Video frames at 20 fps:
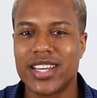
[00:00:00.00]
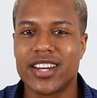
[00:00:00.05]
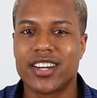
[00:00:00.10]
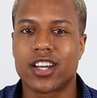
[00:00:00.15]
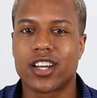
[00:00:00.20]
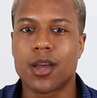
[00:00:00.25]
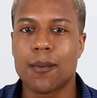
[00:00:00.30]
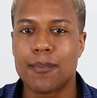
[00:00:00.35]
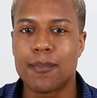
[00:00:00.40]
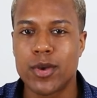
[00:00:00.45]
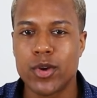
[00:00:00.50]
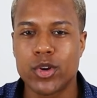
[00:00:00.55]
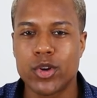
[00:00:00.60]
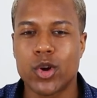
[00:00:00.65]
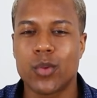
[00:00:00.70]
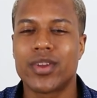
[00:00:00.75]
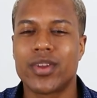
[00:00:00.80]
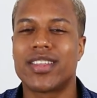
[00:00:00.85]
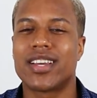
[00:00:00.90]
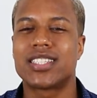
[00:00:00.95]
needed a
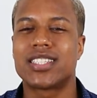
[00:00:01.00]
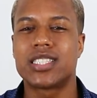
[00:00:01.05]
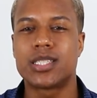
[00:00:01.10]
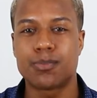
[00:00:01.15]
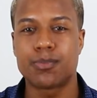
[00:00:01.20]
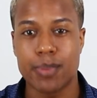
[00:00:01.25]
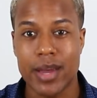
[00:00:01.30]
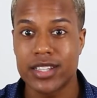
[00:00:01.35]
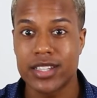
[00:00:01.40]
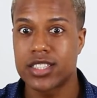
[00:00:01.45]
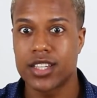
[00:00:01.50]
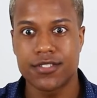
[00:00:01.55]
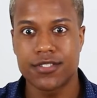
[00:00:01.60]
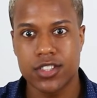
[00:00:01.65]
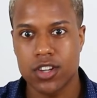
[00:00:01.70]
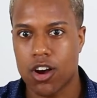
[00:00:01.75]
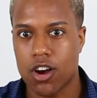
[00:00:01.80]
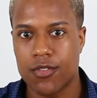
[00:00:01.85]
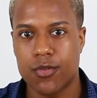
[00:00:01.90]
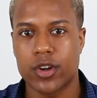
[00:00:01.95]
computer with
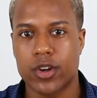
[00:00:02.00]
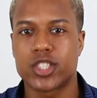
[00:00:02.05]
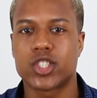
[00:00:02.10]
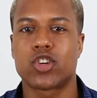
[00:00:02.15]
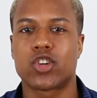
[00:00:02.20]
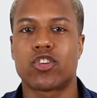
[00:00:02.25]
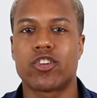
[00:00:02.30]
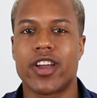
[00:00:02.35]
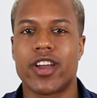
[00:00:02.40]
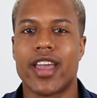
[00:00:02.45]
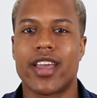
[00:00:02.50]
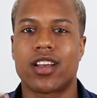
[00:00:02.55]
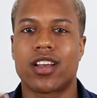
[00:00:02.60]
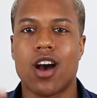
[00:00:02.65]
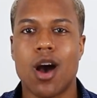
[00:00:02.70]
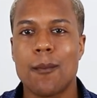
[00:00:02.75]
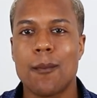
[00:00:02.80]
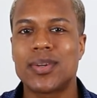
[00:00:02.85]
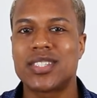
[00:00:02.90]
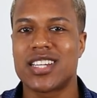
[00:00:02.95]
expensive software to
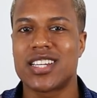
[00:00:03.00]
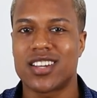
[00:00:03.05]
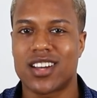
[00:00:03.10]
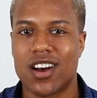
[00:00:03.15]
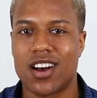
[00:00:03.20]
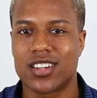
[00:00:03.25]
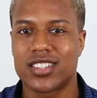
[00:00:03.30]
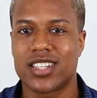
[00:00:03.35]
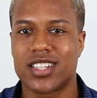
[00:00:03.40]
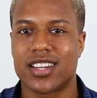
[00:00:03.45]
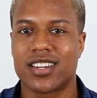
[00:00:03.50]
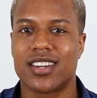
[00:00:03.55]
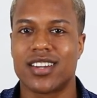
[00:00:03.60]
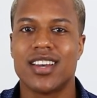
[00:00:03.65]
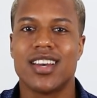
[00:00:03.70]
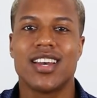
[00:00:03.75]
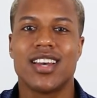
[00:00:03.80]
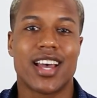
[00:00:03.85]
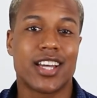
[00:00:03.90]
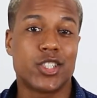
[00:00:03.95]
create competent
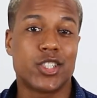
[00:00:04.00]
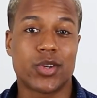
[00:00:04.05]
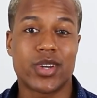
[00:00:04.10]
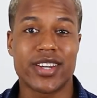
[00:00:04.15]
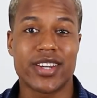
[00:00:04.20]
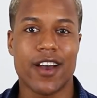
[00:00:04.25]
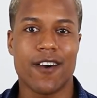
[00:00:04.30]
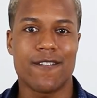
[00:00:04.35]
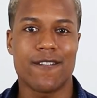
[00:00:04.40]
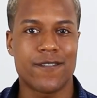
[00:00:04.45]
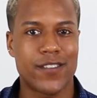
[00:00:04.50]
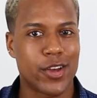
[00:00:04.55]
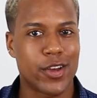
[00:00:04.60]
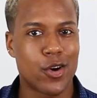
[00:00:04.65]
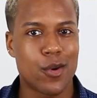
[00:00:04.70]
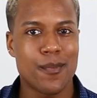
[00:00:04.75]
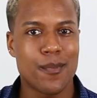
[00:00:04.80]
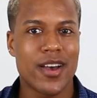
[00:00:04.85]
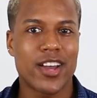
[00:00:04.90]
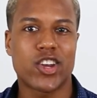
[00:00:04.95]
content, as you can now
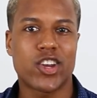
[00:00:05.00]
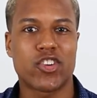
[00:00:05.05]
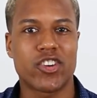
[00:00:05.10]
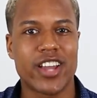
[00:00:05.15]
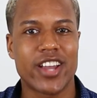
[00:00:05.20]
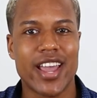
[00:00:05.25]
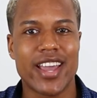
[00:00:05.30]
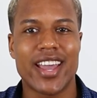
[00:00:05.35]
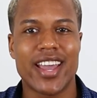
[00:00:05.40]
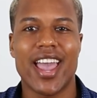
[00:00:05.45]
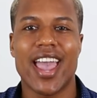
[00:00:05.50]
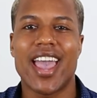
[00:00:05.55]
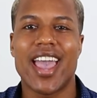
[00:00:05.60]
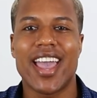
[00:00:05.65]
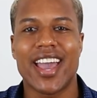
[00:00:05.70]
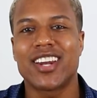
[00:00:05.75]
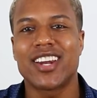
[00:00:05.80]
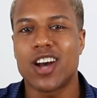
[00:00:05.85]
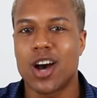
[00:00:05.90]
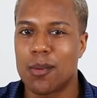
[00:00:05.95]
film, create,
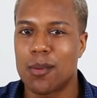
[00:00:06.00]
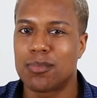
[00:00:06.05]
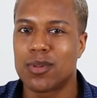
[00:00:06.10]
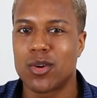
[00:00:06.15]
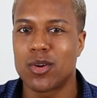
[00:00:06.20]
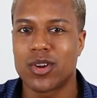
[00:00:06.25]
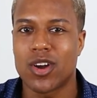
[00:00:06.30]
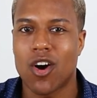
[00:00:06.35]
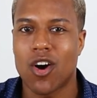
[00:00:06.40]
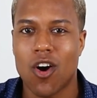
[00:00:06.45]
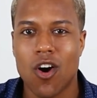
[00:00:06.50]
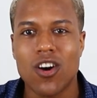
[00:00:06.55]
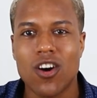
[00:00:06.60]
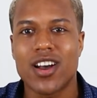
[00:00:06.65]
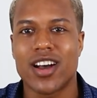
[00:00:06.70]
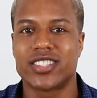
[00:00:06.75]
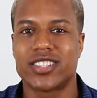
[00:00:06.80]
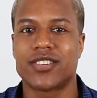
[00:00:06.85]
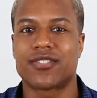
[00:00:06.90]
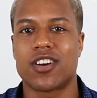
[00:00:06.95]
and upload
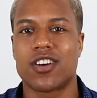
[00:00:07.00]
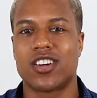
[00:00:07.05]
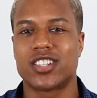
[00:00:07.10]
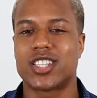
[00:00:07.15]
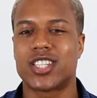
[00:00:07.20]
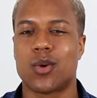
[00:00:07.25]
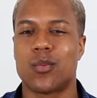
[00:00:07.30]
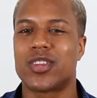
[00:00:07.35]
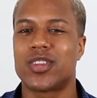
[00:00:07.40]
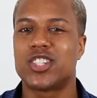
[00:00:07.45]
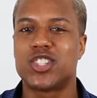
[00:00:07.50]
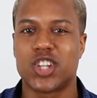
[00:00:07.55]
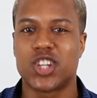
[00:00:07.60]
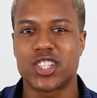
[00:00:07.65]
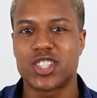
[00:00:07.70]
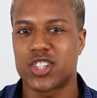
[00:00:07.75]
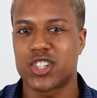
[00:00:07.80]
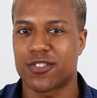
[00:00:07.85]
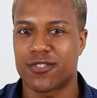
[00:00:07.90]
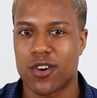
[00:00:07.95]
all kinds of content with
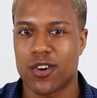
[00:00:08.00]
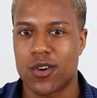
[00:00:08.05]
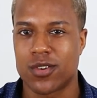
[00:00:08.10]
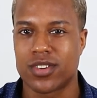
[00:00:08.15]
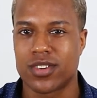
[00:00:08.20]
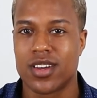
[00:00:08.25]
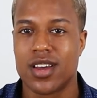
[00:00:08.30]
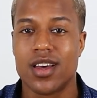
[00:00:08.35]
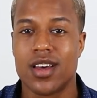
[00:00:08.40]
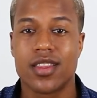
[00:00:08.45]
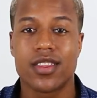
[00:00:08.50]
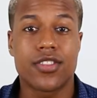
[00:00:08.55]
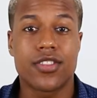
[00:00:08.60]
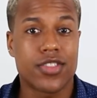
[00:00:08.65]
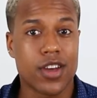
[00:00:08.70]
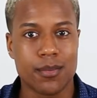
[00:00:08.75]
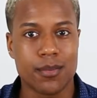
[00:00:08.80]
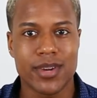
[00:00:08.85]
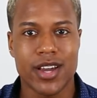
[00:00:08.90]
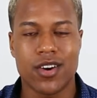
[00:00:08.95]
just your phone.
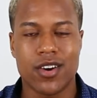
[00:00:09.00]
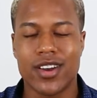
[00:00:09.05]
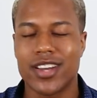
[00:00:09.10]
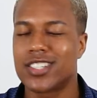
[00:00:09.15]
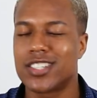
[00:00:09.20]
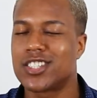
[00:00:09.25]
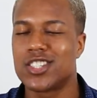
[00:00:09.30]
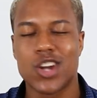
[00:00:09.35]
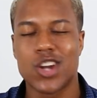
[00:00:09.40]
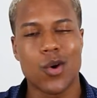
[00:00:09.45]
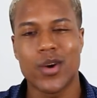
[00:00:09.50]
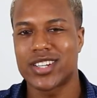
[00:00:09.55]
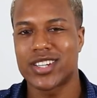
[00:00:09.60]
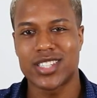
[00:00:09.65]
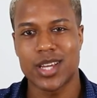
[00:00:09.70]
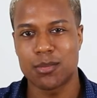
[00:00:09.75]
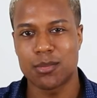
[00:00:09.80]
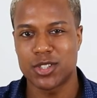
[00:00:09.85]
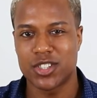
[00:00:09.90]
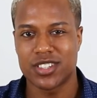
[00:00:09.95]
The thumbnail is no
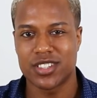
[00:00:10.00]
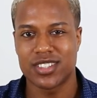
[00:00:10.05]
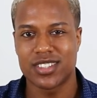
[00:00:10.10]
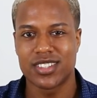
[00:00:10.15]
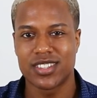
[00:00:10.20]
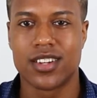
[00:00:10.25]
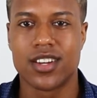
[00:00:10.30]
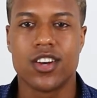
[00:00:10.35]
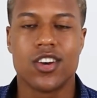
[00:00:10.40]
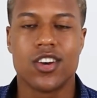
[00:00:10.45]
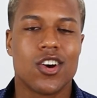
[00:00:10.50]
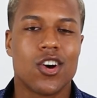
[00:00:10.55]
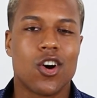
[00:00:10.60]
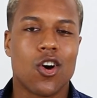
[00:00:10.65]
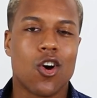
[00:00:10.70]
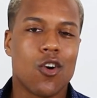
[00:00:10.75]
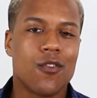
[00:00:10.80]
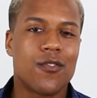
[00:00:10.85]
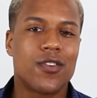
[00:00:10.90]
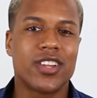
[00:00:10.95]
exception.
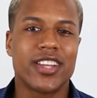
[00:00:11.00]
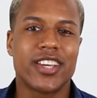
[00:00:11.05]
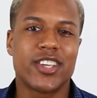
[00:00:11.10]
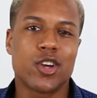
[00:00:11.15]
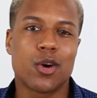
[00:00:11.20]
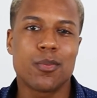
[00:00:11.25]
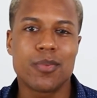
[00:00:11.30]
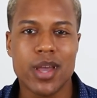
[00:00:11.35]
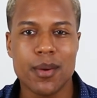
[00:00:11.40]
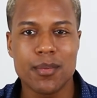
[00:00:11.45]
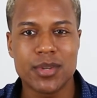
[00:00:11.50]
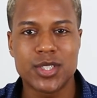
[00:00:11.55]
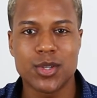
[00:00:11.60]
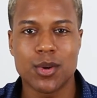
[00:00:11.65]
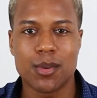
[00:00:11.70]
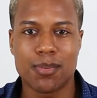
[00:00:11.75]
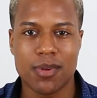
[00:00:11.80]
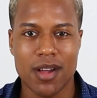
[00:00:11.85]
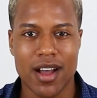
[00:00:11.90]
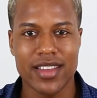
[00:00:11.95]
Hopefully you'll be able
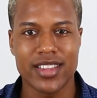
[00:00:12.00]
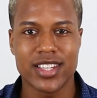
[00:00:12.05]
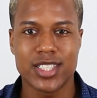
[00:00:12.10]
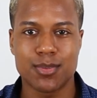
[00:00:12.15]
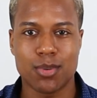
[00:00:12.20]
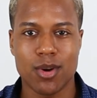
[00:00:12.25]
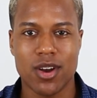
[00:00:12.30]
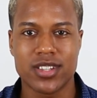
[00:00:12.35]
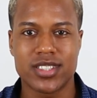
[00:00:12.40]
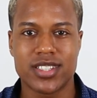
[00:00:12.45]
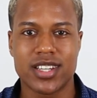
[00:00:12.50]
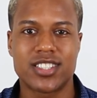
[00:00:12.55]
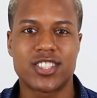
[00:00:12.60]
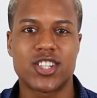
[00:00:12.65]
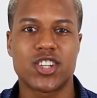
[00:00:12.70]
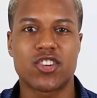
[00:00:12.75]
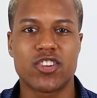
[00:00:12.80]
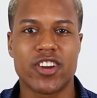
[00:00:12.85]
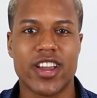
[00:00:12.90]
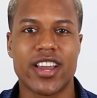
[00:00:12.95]
to apply this process
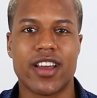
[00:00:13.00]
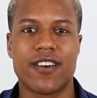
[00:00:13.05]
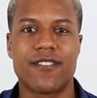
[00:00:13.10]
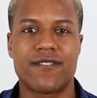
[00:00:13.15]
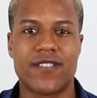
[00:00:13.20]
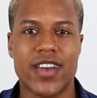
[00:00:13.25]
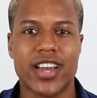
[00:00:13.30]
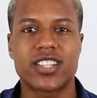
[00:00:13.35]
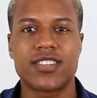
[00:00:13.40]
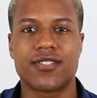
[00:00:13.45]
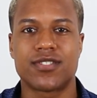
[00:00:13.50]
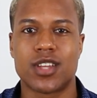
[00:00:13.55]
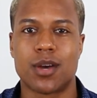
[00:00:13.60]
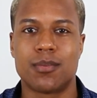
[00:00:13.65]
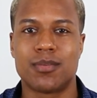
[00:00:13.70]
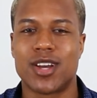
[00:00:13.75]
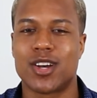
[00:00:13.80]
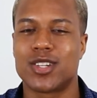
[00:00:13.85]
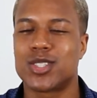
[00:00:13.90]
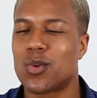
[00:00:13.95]
to create effective
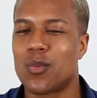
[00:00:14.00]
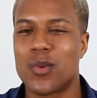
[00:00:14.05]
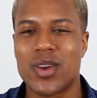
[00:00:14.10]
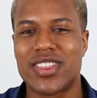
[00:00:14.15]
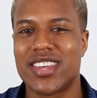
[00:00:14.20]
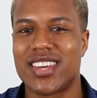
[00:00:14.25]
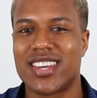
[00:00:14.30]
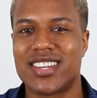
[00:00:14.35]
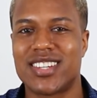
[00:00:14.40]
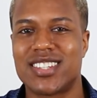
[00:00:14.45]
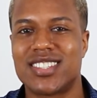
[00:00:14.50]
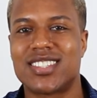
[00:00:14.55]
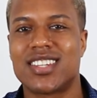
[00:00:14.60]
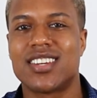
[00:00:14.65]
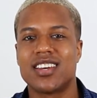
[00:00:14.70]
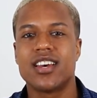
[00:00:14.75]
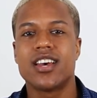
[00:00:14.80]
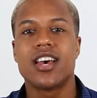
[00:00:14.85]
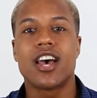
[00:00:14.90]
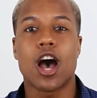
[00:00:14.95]
thumbnails with ease.
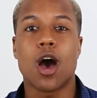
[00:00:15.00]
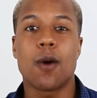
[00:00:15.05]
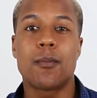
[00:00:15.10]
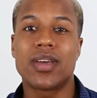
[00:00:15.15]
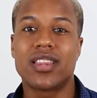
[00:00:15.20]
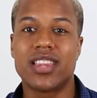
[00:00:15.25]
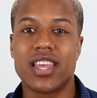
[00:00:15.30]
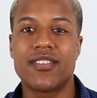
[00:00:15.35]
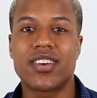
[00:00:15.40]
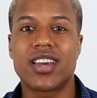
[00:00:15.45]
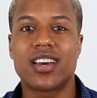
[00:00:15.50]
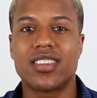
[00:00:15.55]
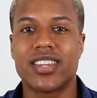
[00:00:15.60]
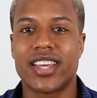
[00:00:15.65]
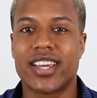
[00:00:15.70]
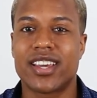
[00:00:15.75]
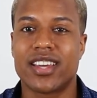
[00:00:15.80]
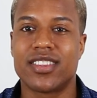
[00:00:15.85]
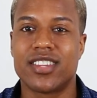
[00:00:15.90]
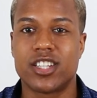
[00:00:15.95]
I'll be leaving a
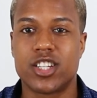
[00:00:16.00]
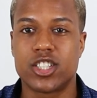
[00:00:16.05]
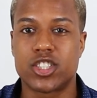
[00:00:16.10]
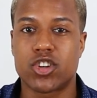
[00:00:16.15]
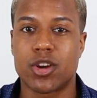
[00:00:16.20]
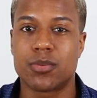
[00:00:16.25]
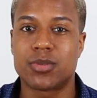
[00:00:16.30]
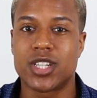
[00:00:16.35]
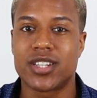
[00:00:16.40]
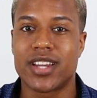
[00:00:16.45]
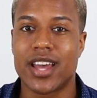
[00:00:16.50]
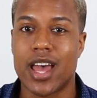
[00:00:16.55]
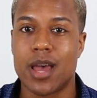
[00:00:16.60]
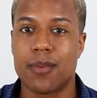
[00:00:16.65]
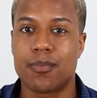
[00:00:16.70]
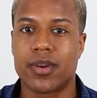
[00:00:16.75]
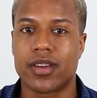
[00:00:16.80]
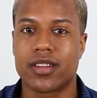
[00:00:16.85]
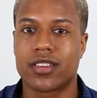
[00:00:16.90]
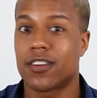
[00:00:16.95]
link in the description to
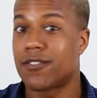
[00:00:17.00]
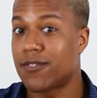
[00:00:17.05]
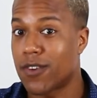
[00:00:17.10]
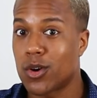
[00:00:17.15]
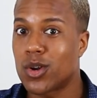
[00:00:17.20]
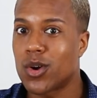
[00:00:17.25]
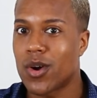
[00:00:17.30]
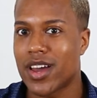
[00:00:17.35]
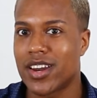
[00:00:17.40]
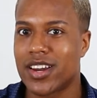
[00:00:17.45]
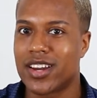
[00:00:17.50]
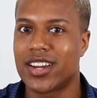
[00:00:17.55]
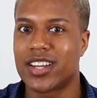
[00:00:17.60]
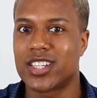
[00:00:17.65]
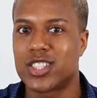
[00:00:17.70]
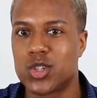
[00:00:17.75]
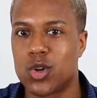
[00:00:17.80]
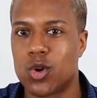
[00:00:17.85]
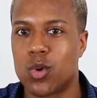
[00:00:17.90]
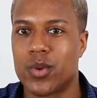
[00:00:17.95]
EPIK, the photo editing
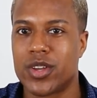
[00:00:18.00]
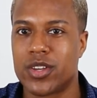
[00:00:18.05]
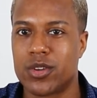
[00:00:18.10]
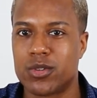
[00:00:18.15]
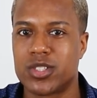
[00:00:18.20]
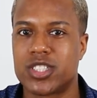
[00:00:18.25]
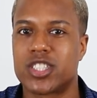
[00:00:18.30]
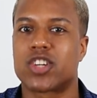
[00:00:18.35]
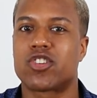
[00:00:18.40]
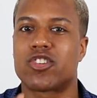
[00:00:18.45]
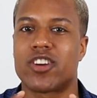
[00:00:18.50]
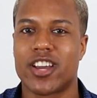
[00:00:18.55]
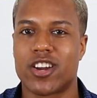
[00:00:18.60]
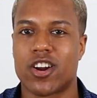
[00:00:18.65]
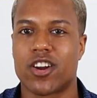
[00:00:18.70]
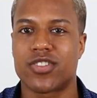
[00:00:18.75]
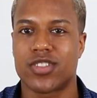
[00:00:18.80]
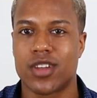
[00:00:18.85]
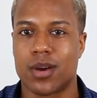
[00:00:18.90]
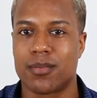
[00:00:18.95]
tool we use to create
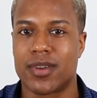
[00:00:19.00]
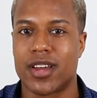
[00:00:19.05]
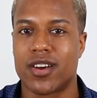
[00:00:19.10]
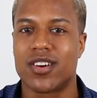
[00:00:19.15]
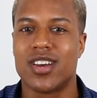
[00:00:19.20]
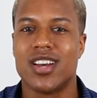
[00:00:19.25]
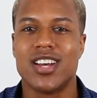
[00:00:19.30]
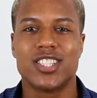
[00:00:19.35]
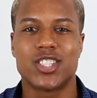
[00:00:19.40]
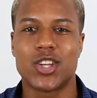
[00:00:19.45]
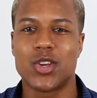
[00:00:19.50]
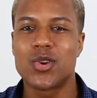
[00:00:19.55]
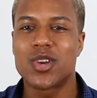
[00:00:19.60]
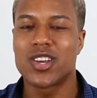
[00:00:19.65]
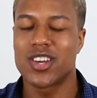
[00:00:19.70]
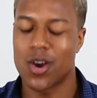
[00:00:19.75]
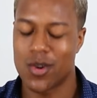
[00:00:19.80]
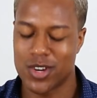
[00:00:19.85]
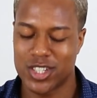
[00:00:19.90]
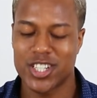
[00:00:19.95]
our thumbnail, so you
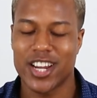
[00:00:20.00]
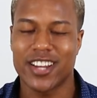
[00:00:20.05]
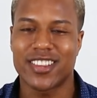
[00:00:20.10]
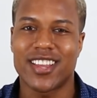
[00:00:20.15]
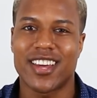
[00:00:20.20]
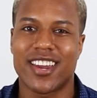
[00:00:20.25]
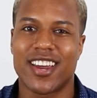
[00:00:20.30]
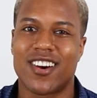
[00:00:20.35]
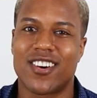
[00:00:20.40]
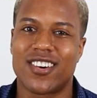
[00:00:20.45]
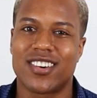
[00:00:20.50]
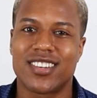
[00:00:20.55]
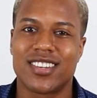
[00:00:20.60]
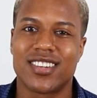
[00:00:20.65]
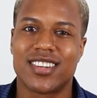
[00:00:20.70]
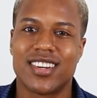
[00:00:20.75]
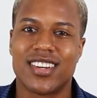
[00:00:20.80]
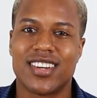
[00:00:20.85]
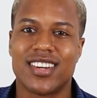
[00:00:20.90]
can go and check that out.